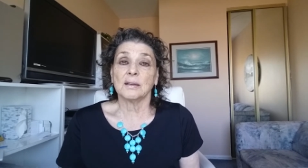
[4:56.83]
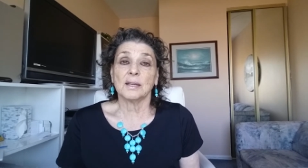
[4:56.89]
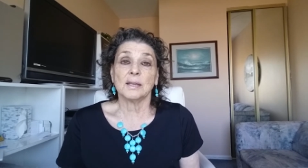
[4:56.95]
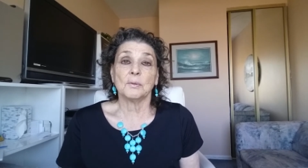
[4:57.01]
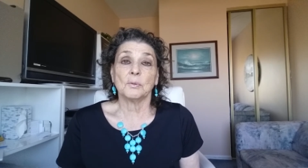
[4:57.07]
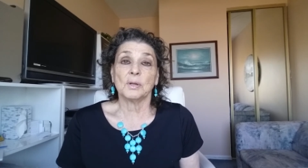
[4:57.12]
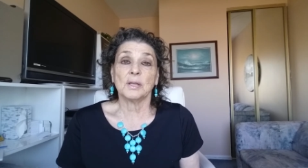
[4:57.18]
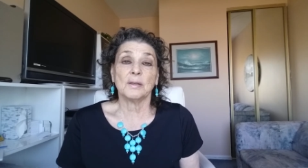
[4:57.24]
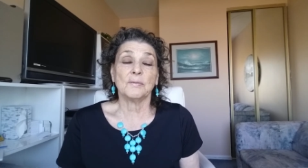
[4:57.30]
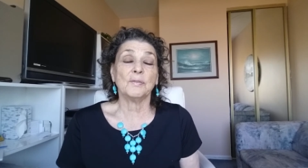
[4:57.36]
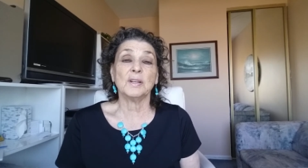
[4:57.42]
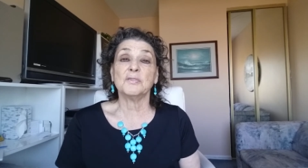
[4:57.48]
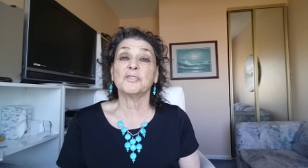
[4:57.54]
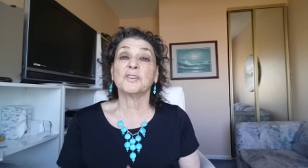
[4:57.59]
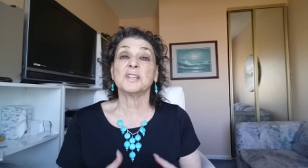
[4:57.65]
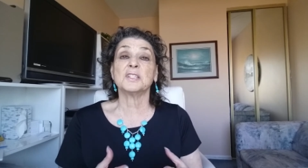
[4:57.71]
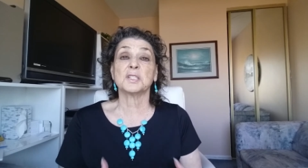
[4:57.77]
it even
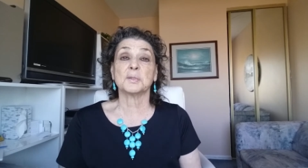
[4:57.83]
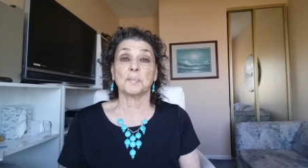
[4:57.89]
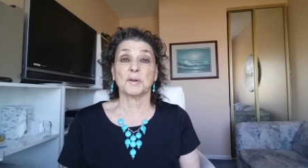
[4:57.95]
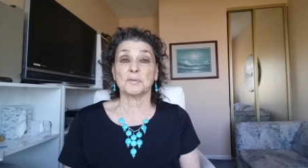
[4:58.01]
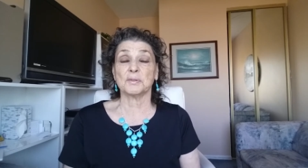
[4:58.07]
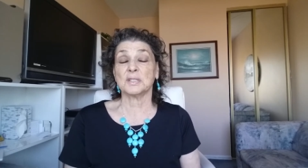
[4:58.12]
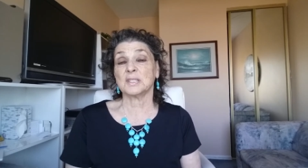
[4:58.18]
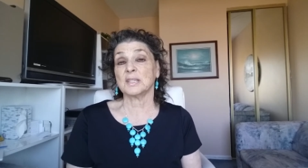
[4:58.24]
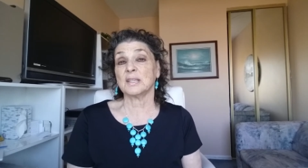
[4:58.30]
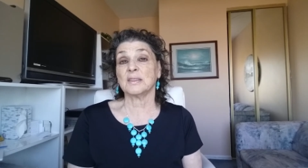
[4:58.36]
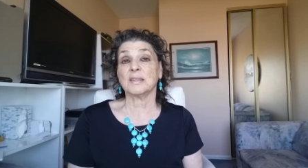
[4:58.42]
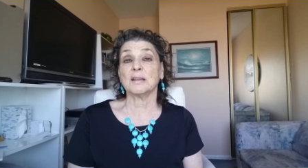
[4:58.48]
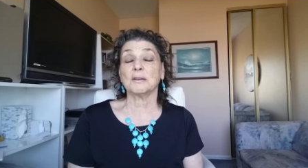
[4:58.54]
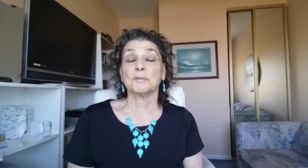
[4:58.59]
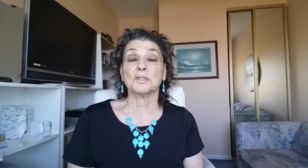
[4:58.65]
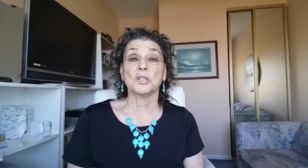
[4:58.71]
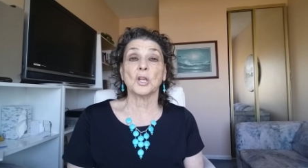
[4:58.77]
if conspiracy
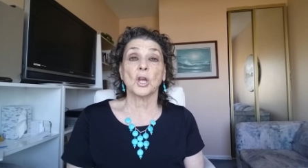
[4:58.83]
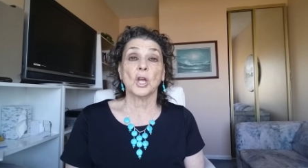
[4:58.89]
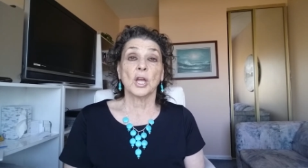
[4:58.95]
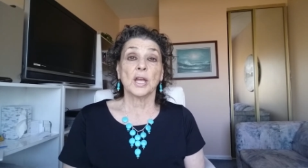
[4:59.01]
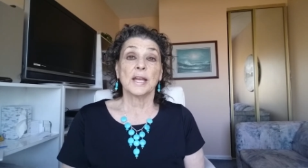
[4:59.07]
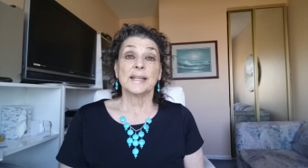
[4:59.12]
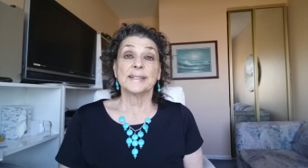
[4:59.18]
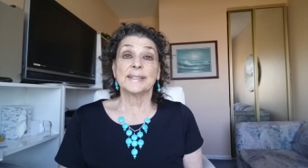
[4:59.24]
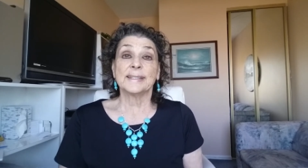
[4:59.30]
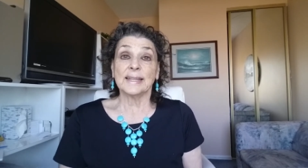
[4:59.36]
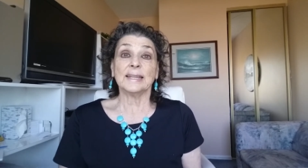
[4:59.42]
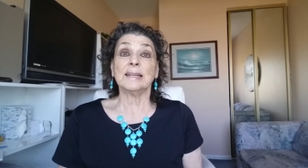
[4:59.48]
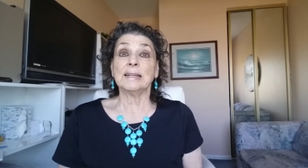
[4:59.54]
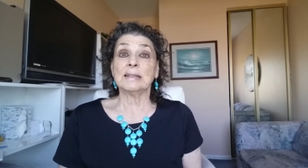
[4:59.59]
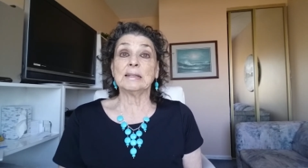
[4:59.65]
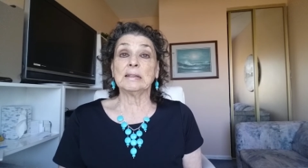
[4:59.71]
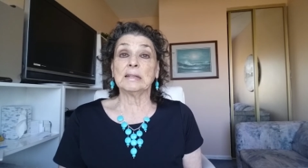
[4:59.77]
theorists
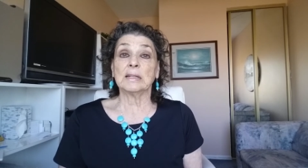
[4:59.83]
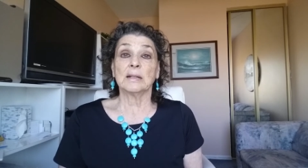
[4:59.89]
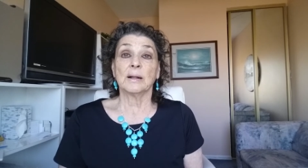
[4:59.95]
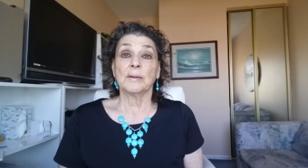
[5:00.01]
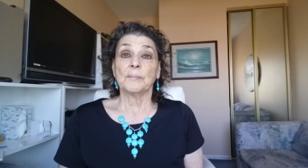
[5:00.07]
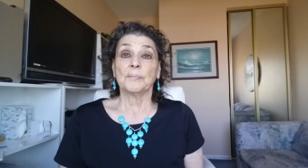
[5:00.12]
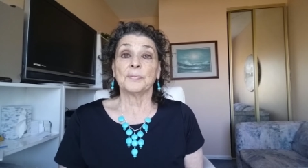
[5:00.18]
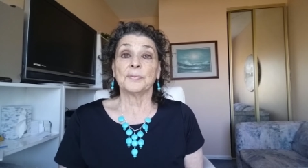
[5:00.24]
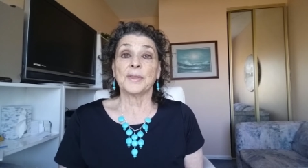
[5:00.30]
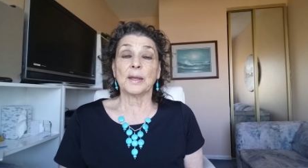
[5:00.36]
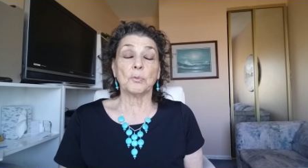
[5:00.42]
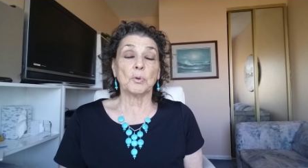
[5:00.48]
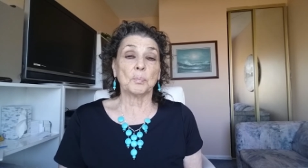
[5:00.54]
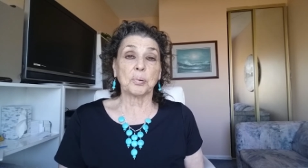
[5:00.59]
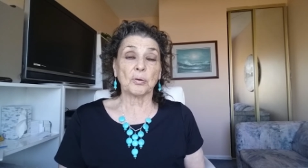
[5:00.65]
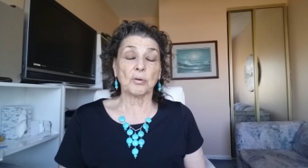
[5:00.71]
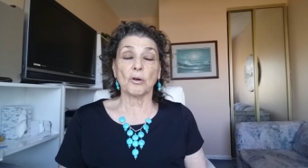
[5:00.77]
did it, they
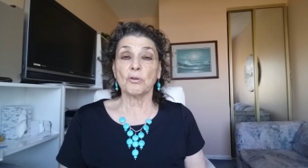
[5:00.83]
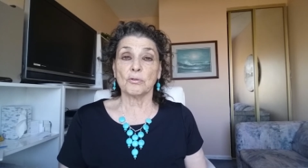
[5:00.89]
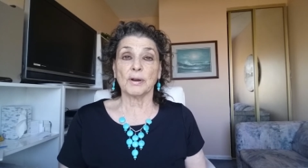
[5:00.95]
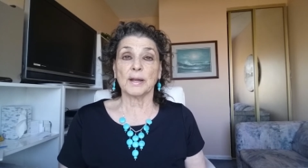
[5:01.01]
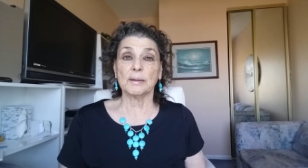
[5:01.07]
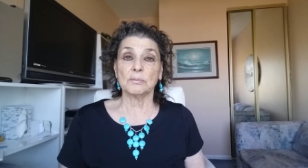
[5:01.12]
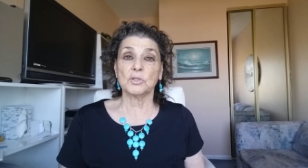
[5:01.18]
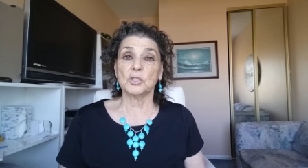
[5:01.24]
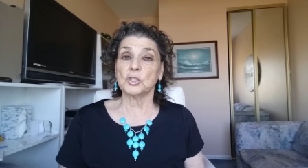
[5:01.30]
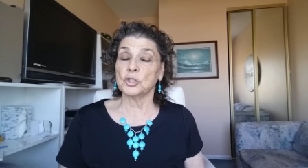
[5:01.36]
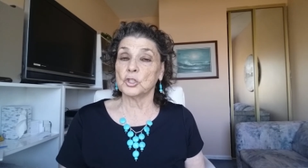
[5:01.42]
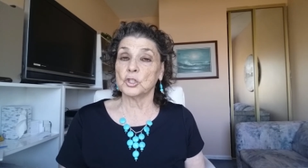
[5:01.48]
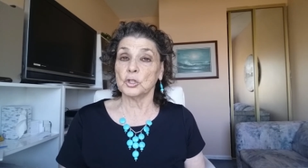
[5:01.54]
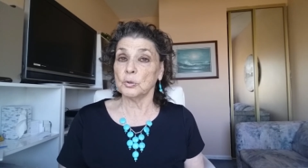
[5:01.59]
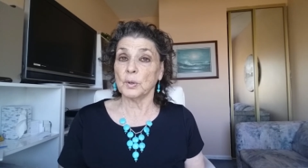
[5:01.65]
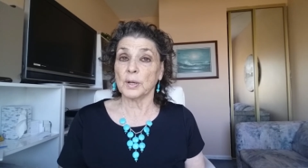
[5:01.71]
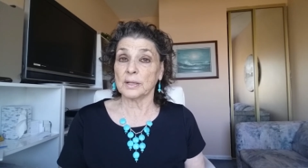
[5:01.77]
were programmed to
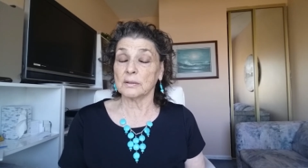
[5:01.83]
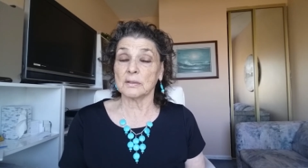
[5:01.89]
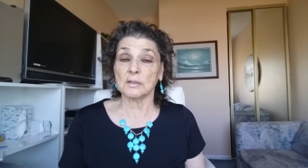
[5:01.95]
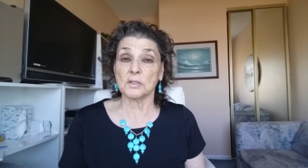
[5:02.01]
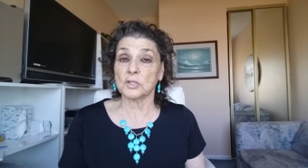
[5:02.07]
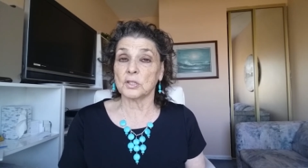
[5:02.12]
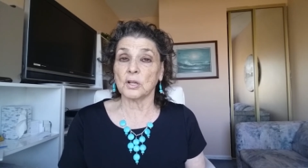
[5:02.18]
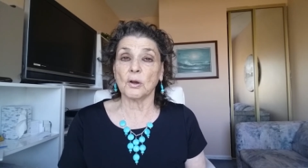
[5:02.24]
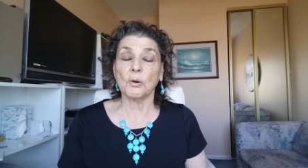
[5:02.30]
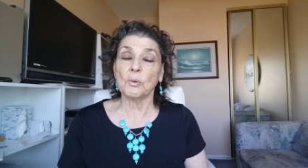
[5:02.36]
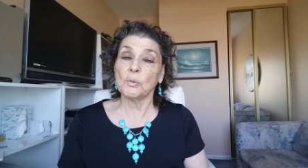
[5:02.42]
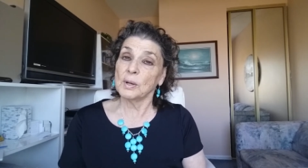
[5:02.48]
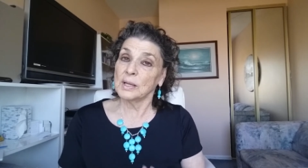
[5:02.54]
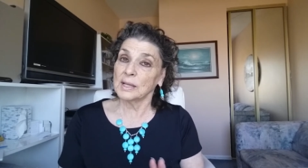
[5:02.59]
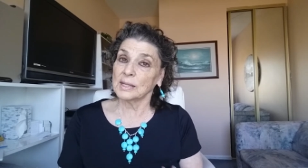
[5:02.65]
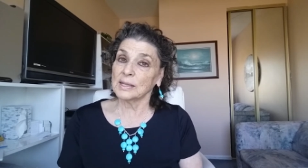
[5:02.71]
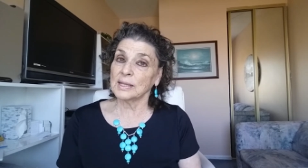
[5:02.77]
do it.
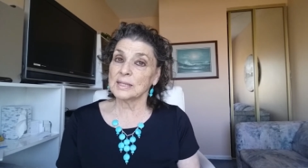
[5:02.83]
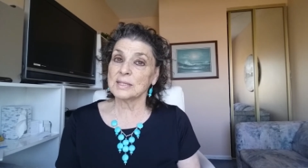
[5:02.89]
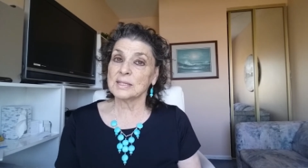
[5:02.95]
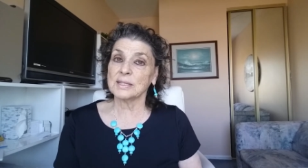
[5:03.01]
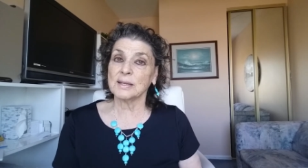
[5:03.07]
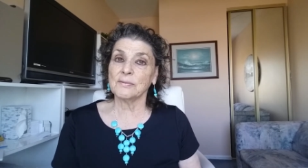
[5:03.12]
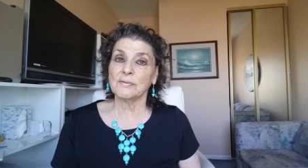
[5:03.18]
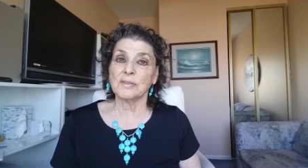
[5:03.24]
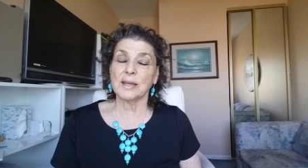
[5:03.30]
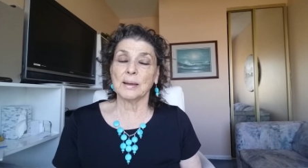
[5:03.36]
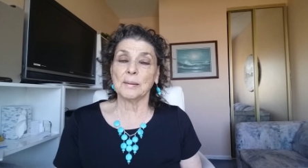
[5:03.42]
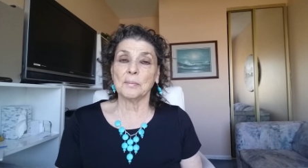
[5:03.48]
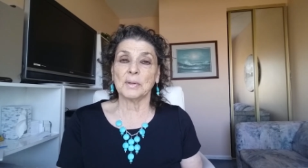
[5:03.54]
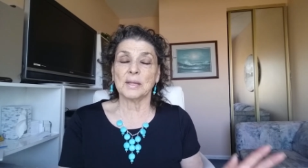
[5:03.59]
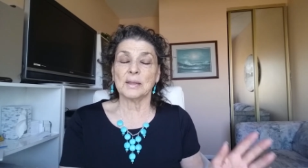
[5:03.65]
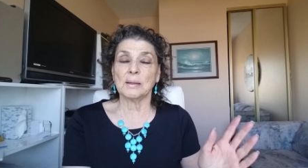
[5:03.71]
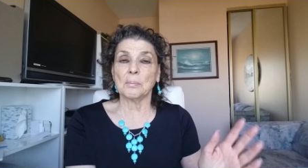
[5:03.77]
So let's leave
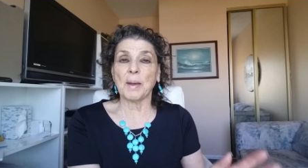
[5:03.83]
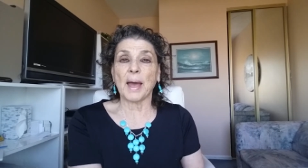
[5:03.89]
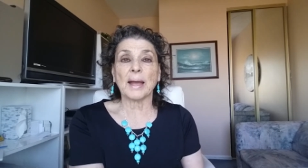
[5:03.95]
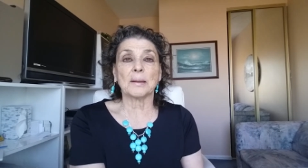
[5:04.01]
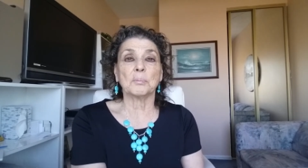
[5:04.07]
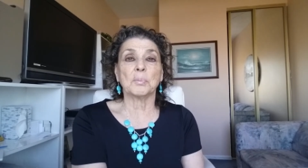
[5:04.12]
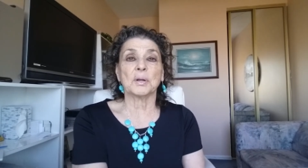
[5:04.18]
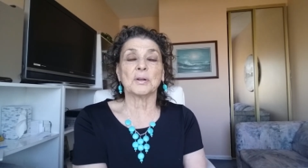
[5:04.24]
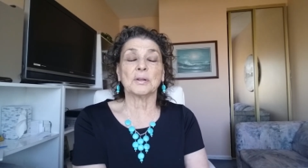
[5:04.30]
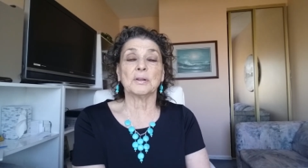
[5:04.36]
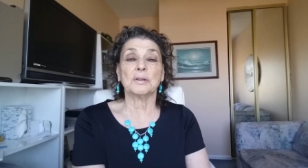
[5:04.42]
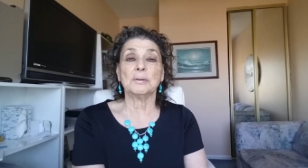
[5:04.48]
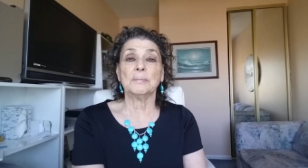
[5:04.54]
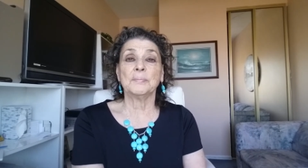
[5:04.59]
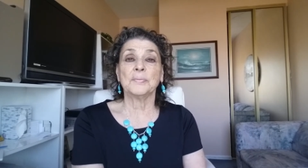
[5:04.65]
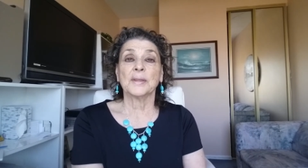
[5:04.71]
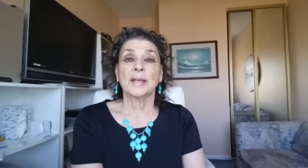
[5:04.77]
them in the back
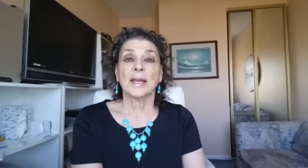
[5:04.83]
burner